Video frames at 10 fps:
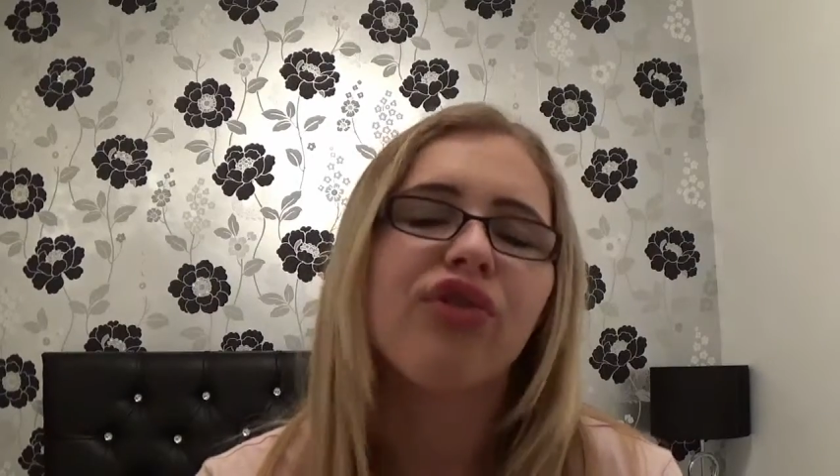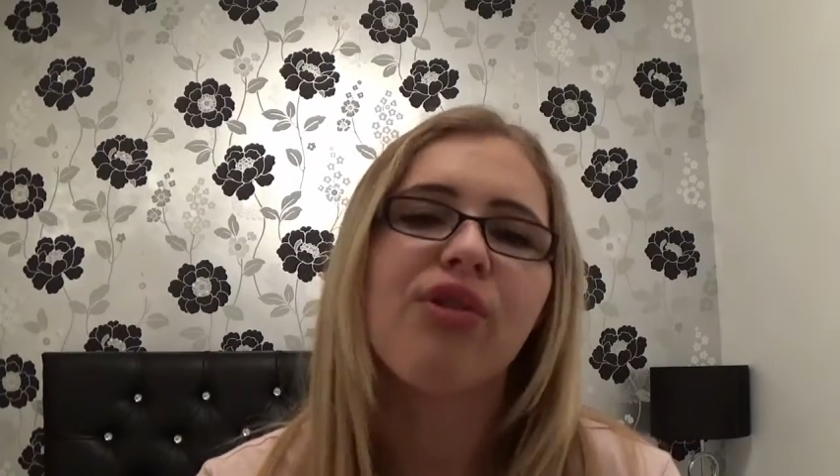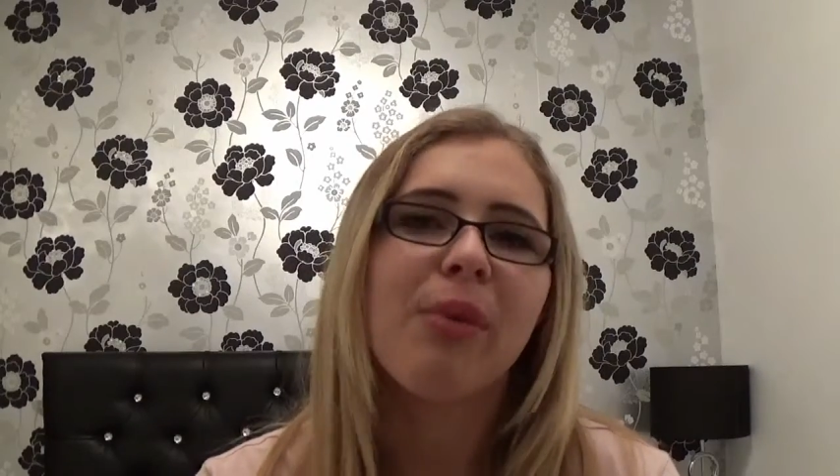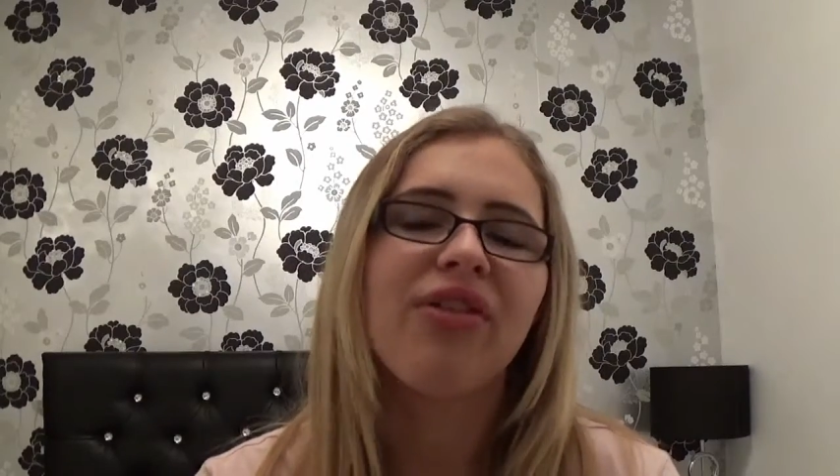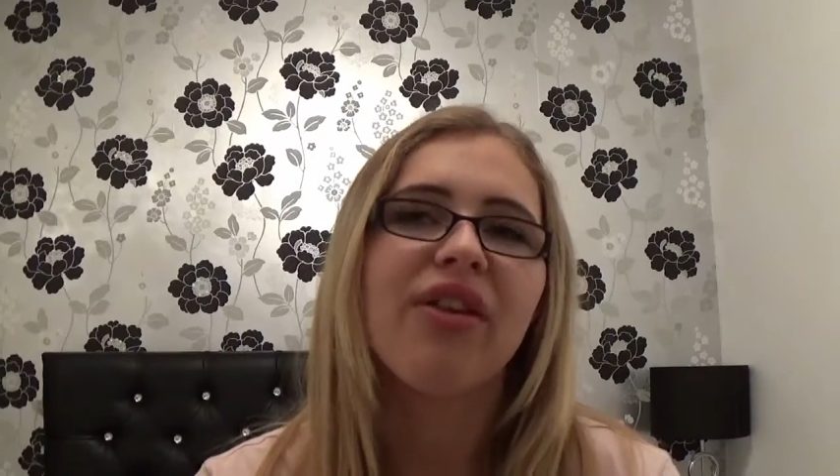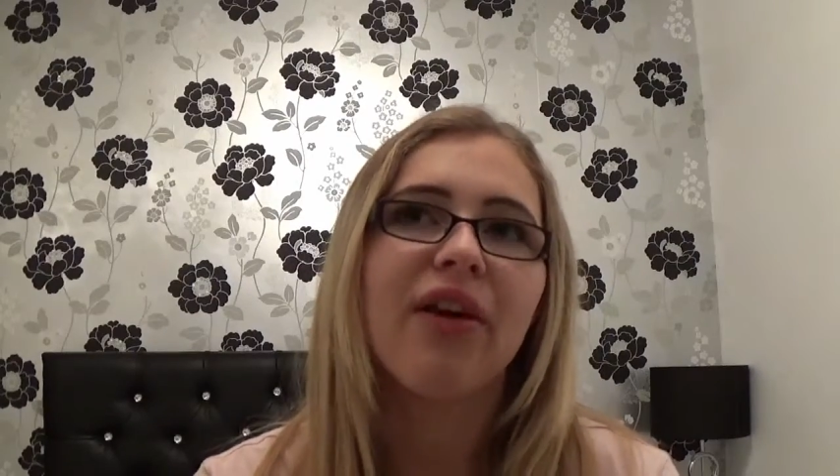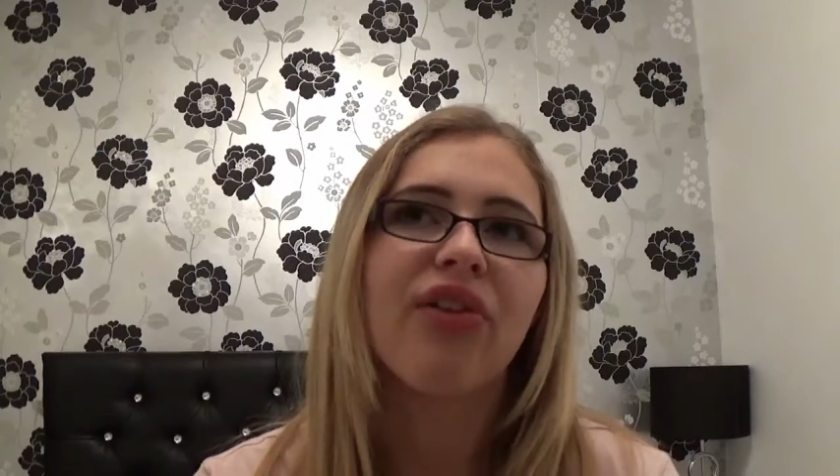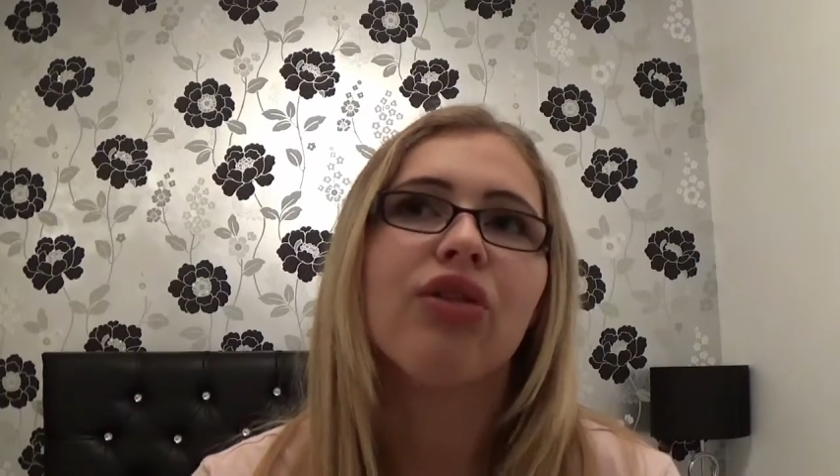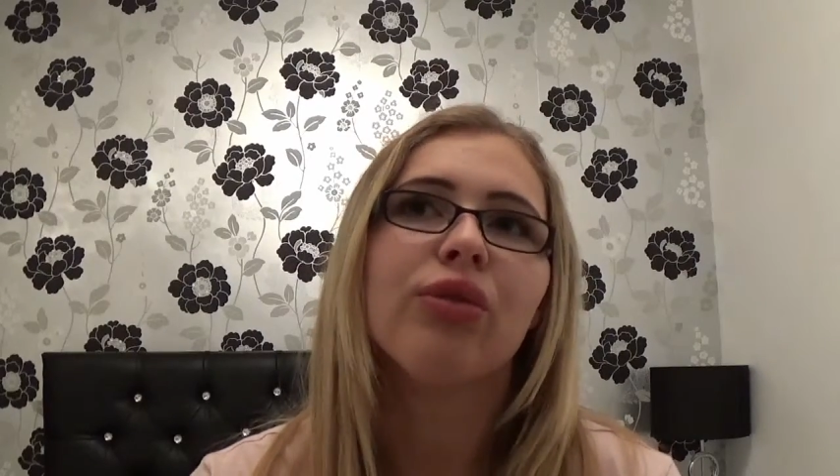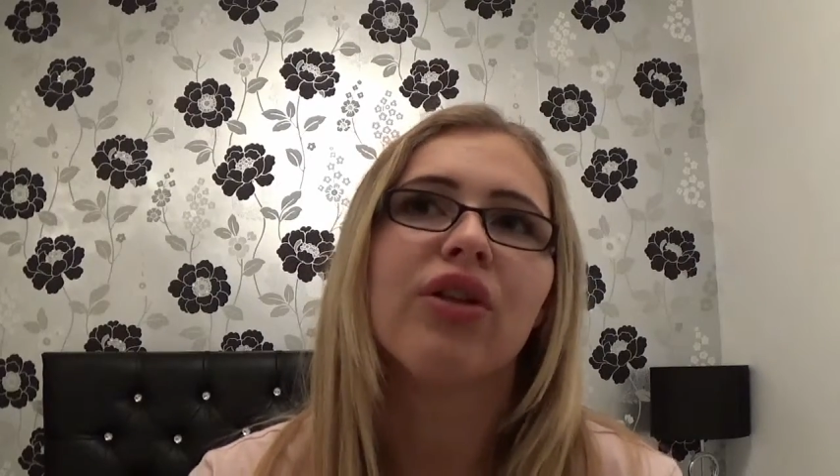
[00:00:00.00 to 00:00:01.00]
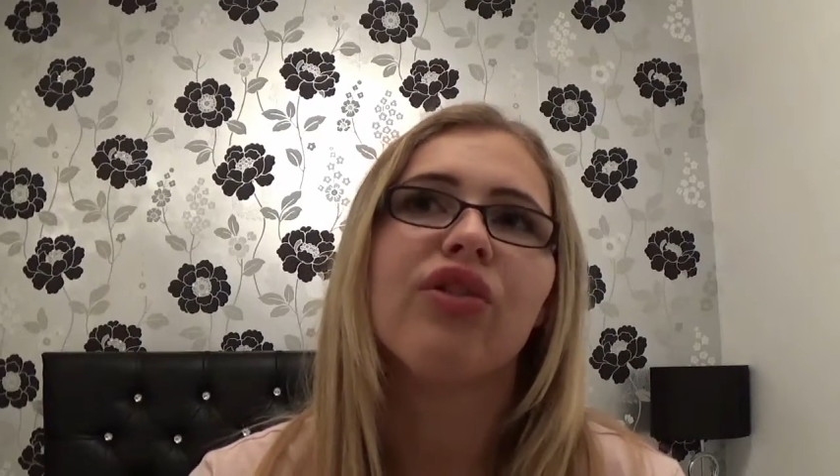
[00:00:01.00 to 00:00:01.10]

basically like Cinderella.